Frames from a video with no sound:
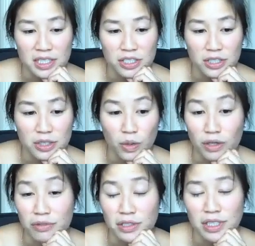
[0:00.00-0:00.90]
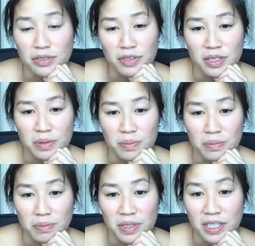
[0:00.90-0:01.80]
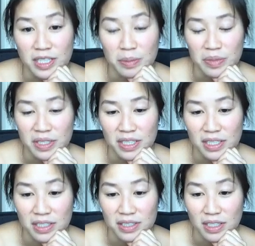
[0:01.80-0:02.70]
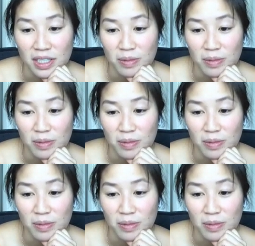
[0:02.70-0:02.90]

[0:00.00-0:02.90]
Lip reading: to work for different media companies,